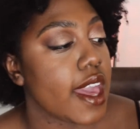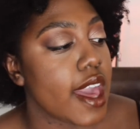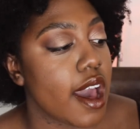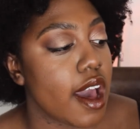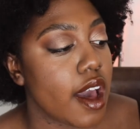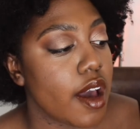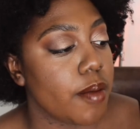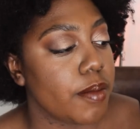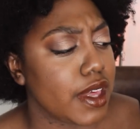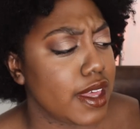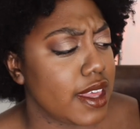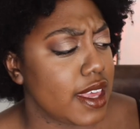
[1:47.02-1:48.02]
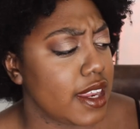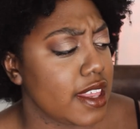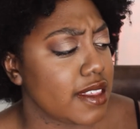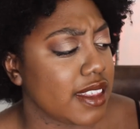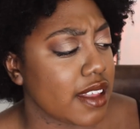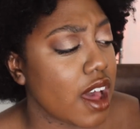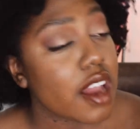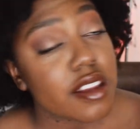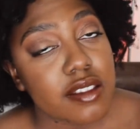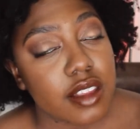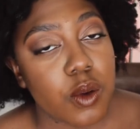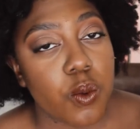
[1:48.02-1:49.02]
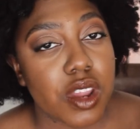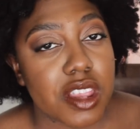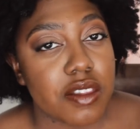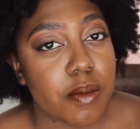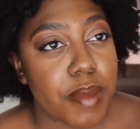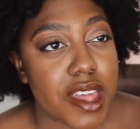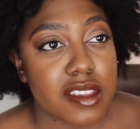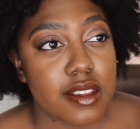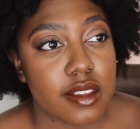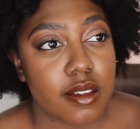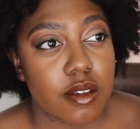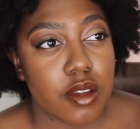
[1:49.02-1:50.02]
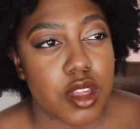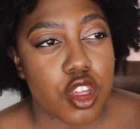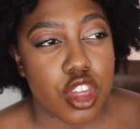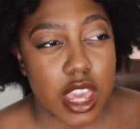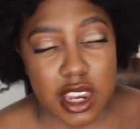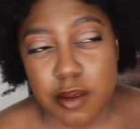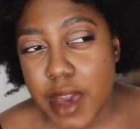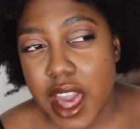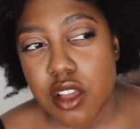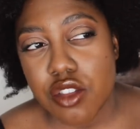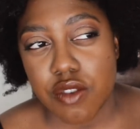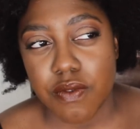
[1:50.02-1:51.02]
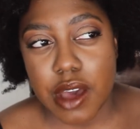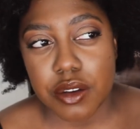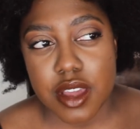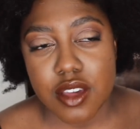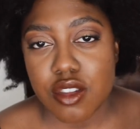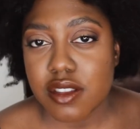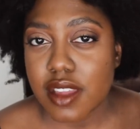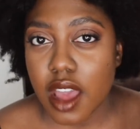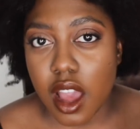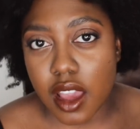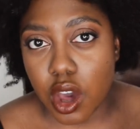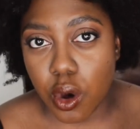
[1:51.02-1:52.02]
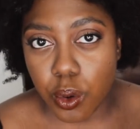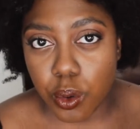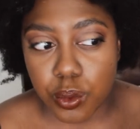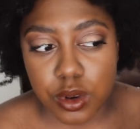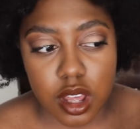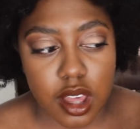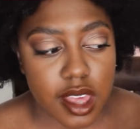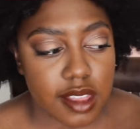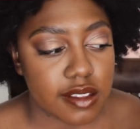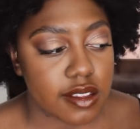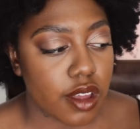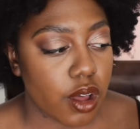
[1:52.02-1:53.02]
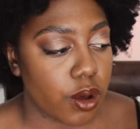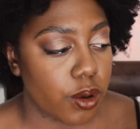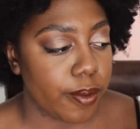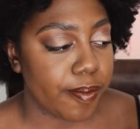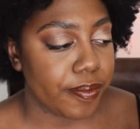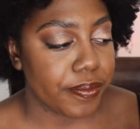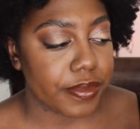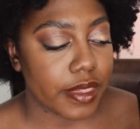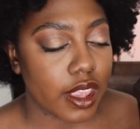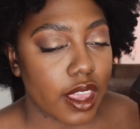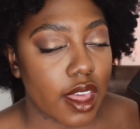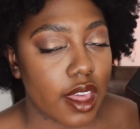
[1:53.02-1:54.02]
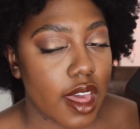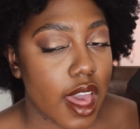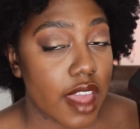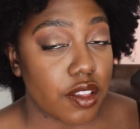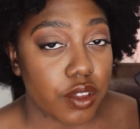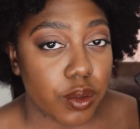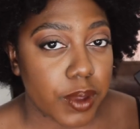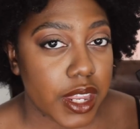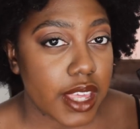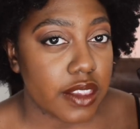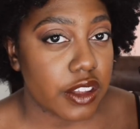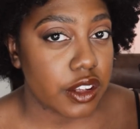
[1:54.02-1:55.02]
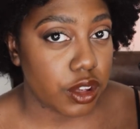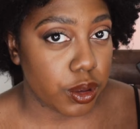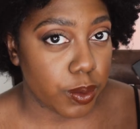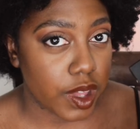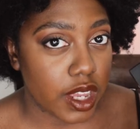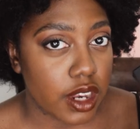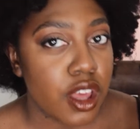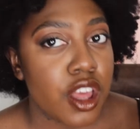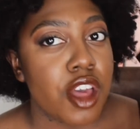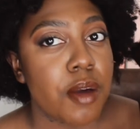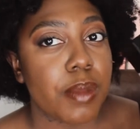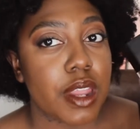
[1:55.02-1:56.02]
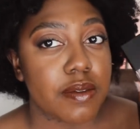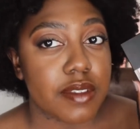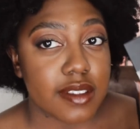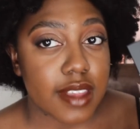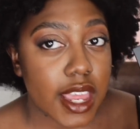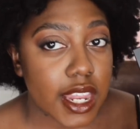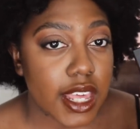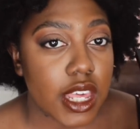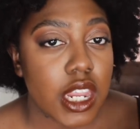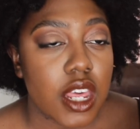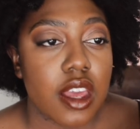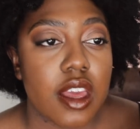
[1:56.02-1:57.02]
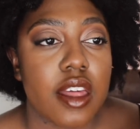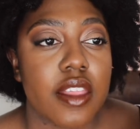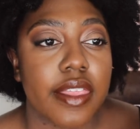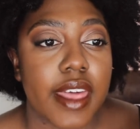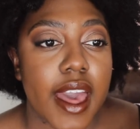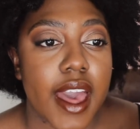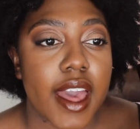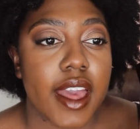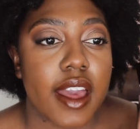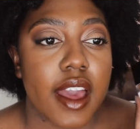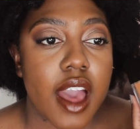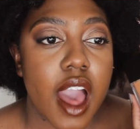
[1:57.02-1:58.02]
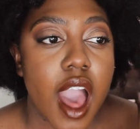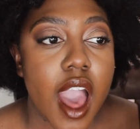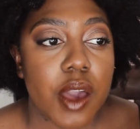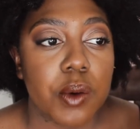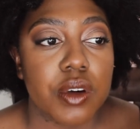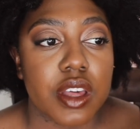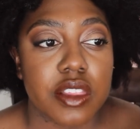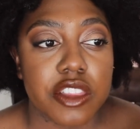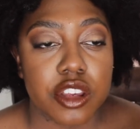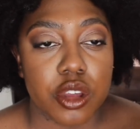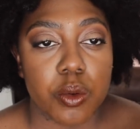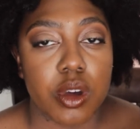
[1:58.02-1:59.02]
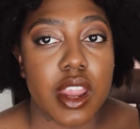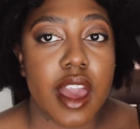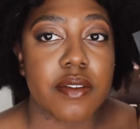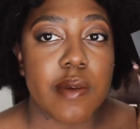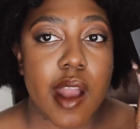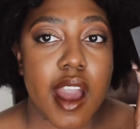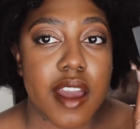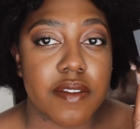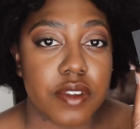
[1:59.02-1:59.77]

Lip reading: And it's honestly one of the best shade match foundations I own. And so I do want to get a new one, but I've decided that I will get the new one after I've